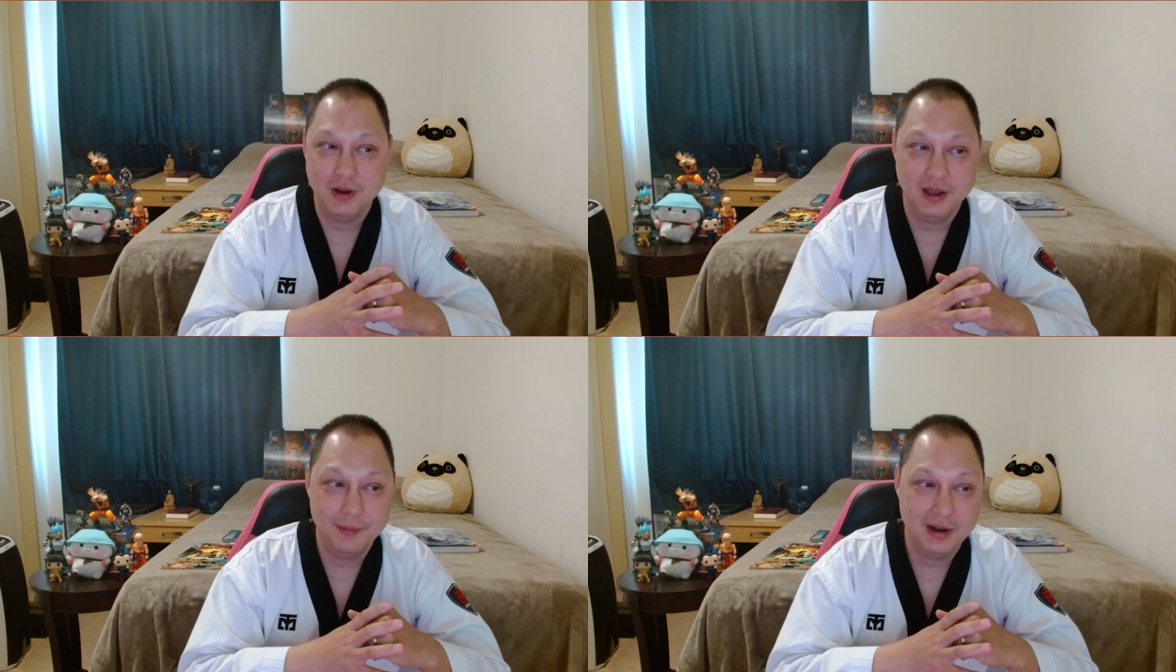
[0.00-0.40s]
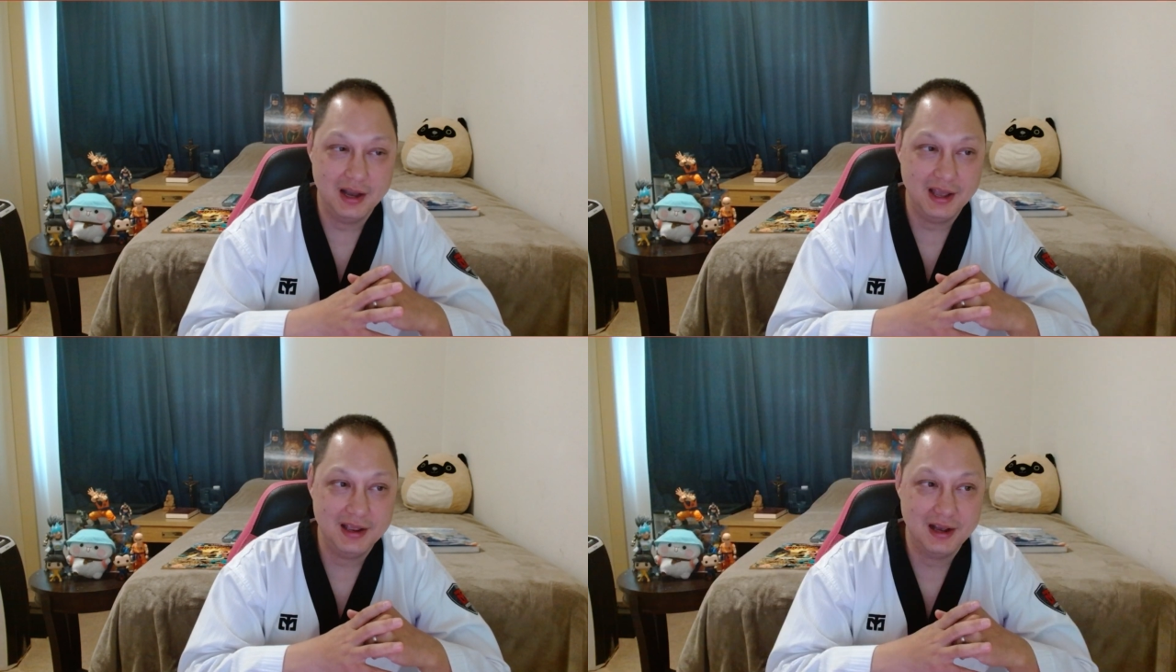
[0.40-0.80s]

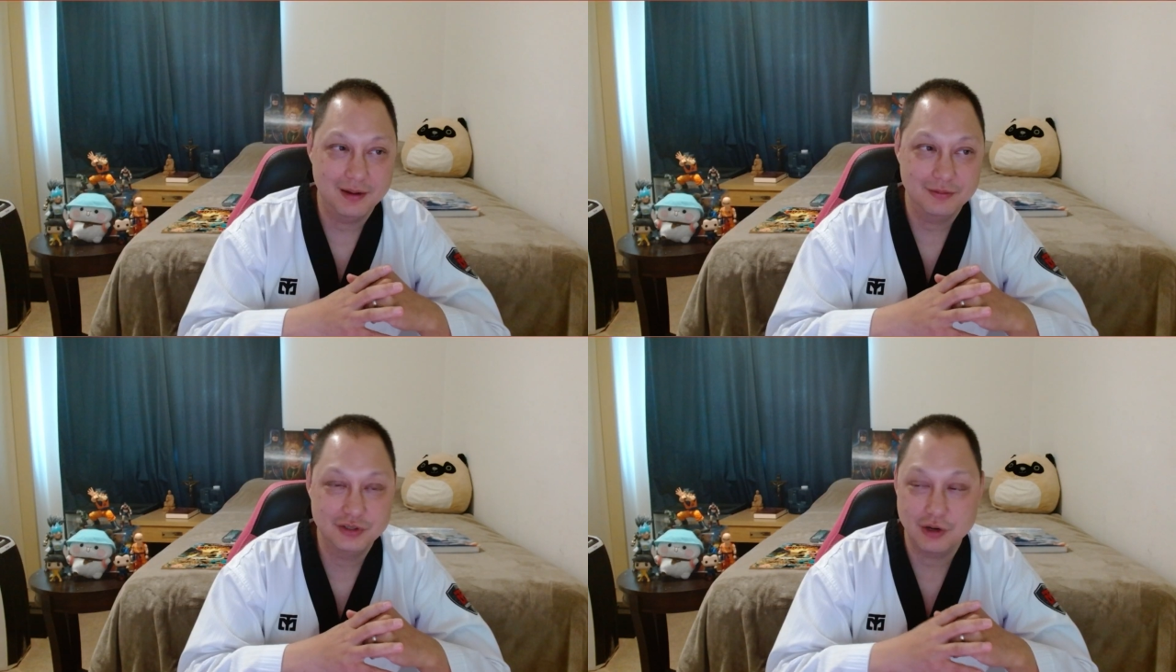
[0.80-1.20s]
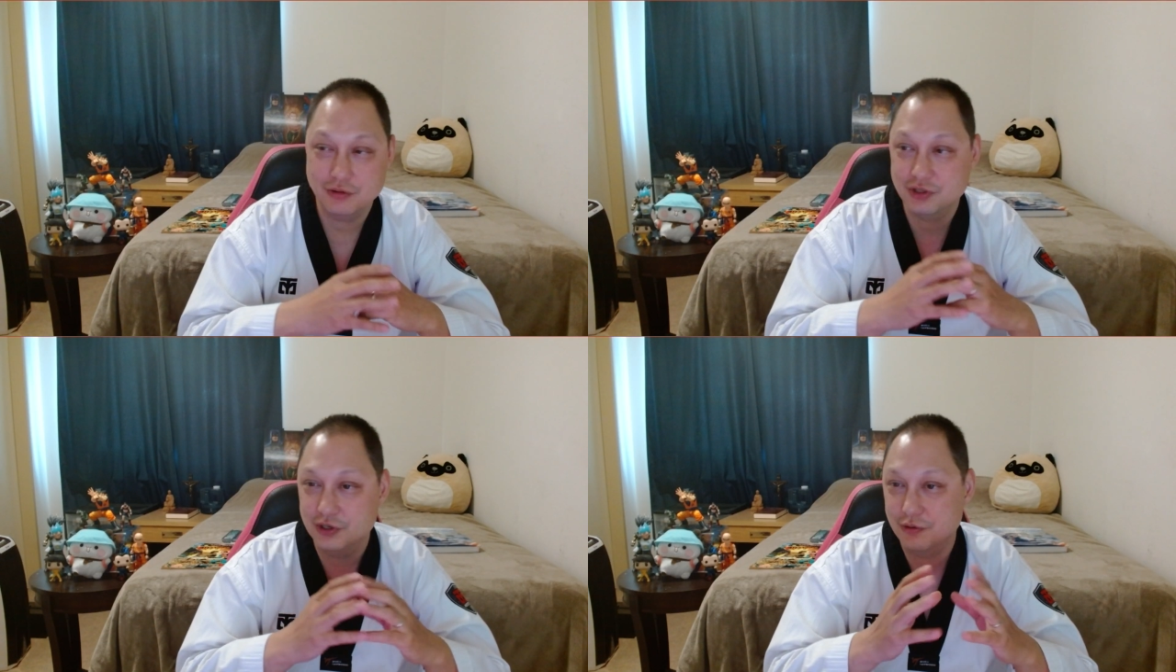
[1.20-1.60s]
by Joe
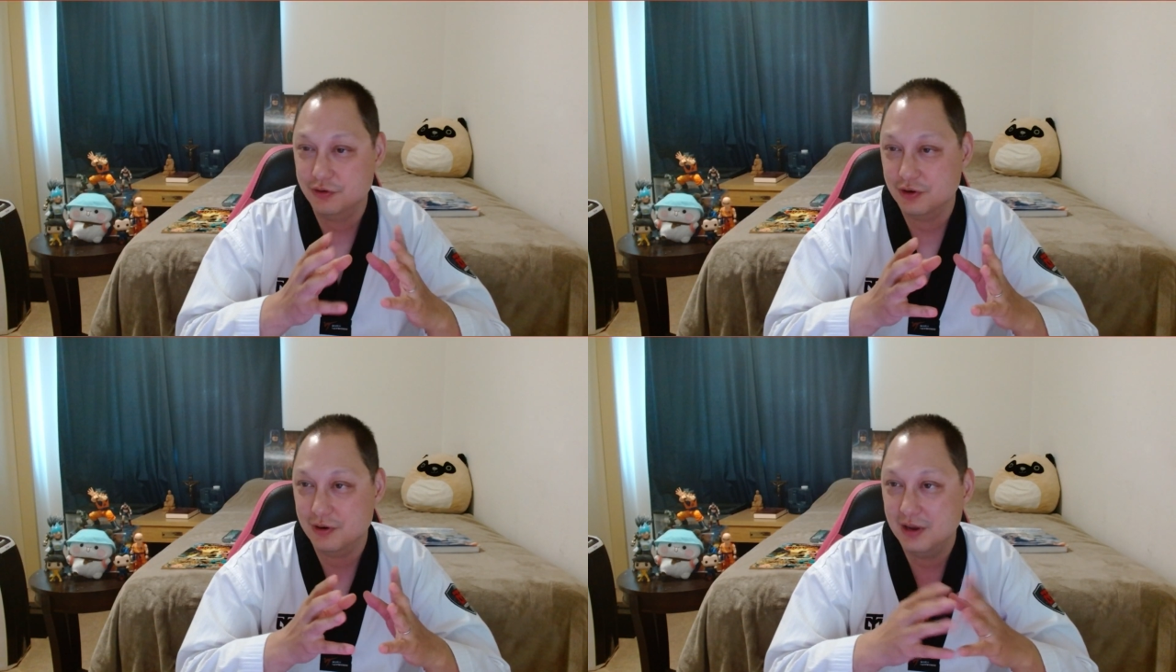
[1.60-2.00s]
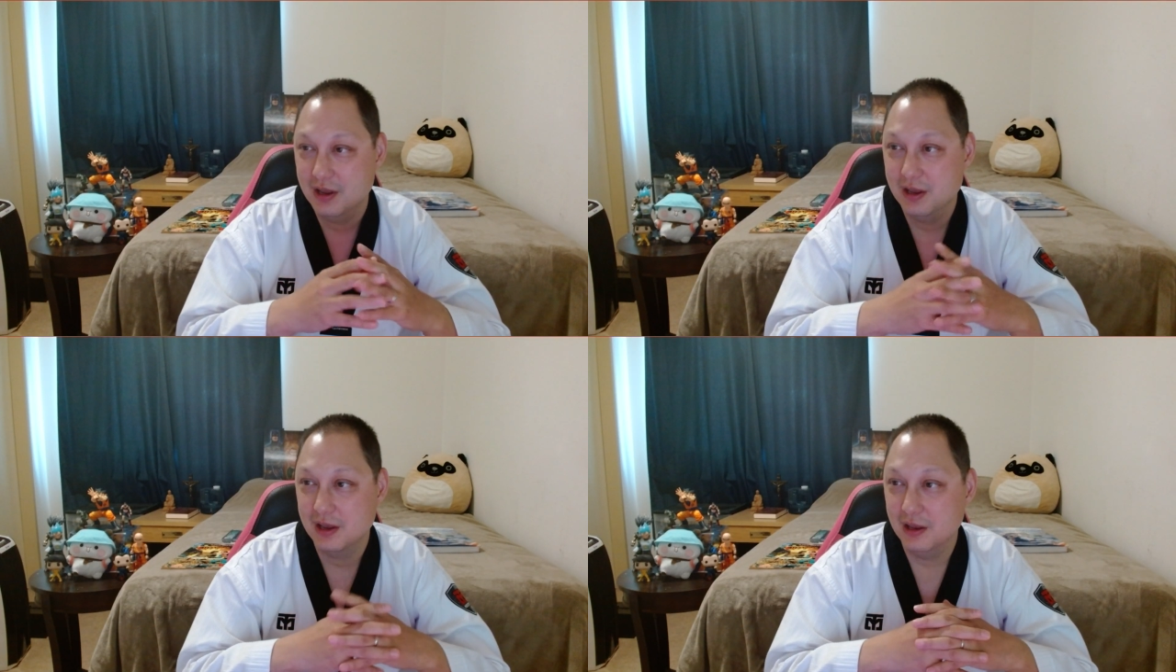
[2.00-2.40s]
Shuster
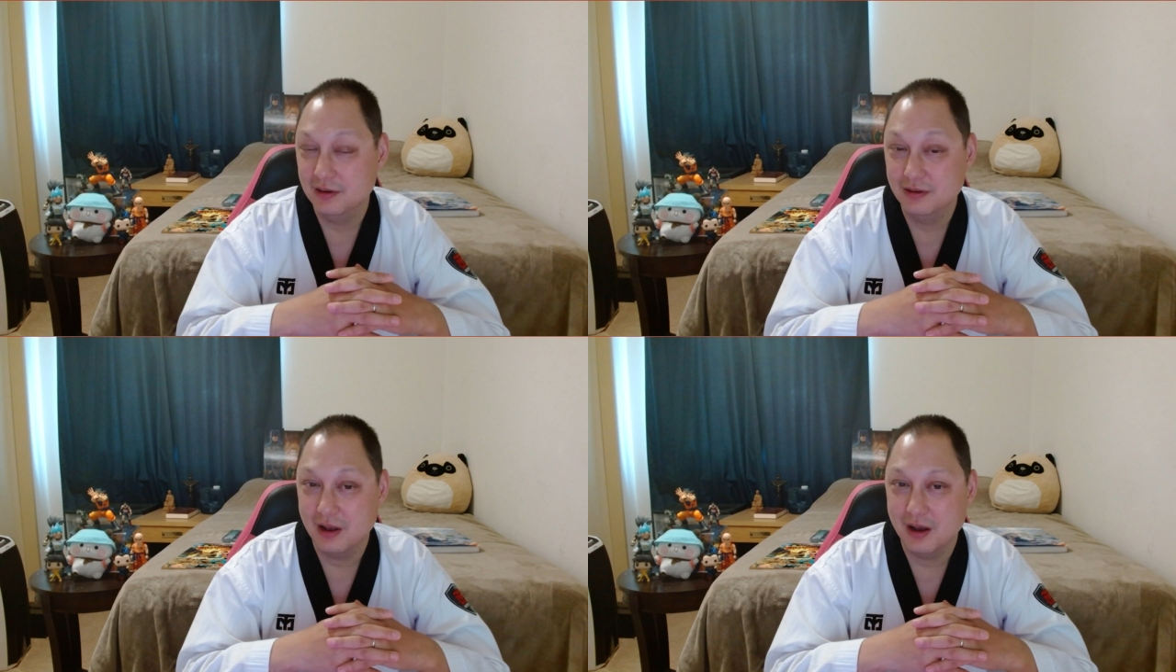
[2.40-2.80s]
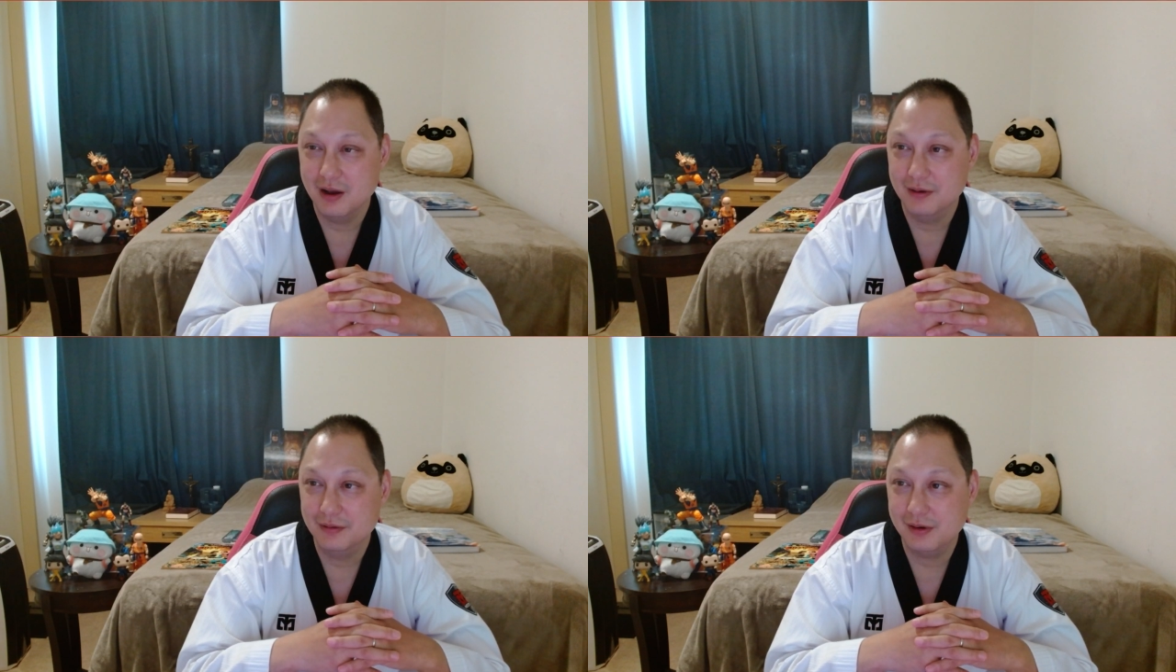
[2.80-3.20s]
and
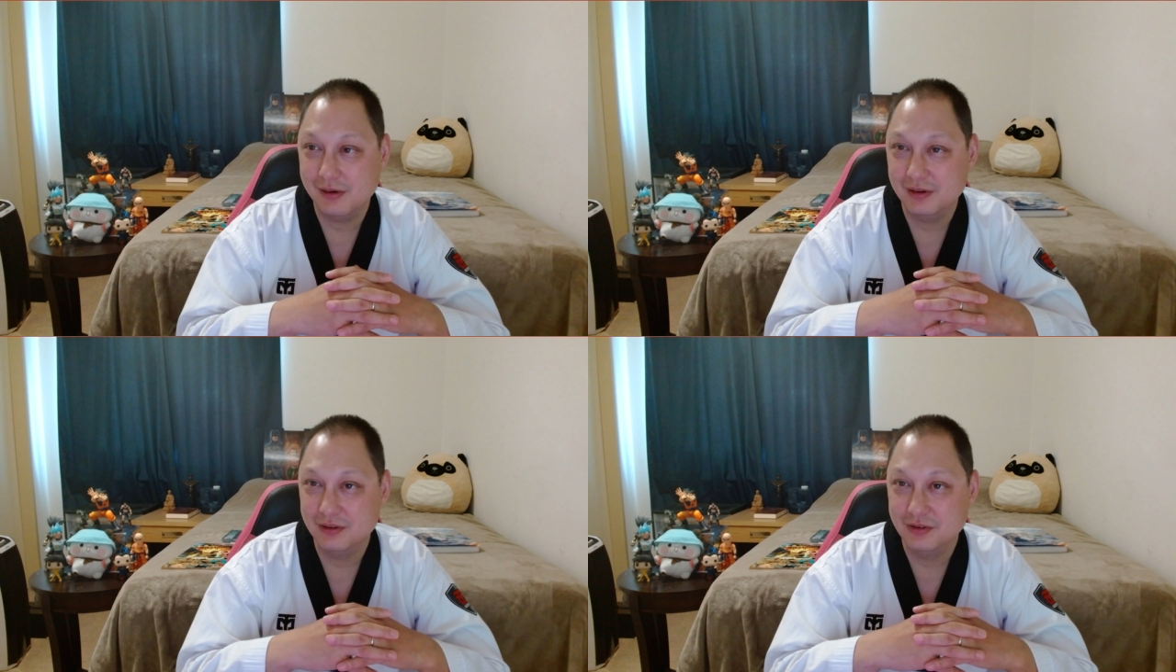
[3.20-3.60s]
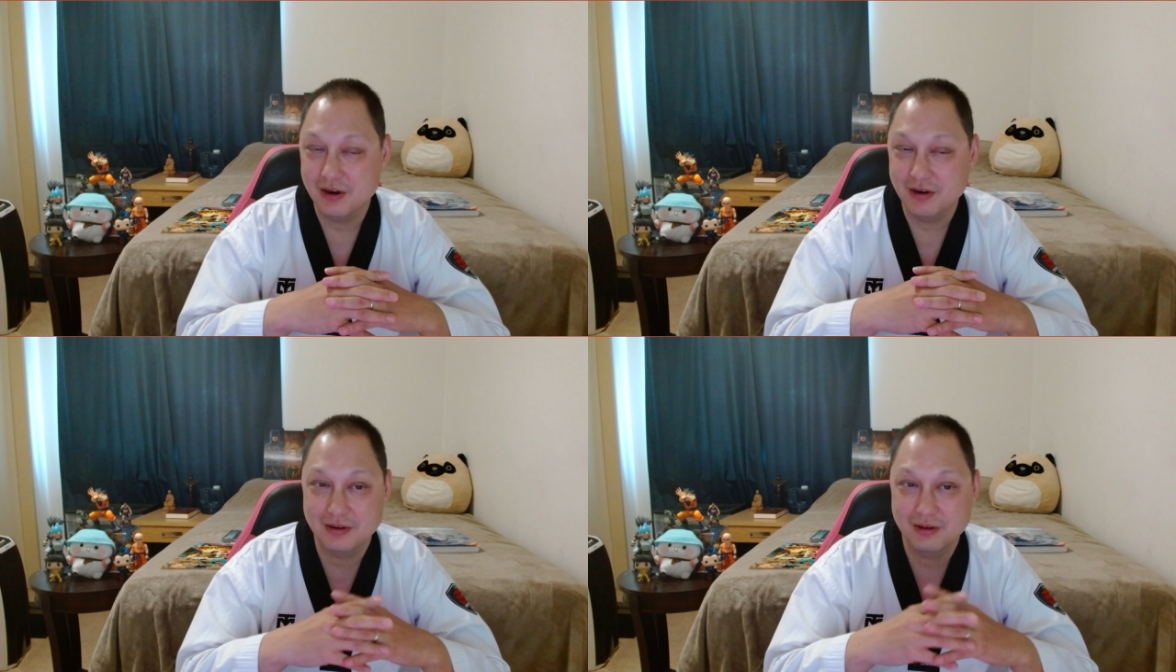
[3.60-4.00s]
Jerry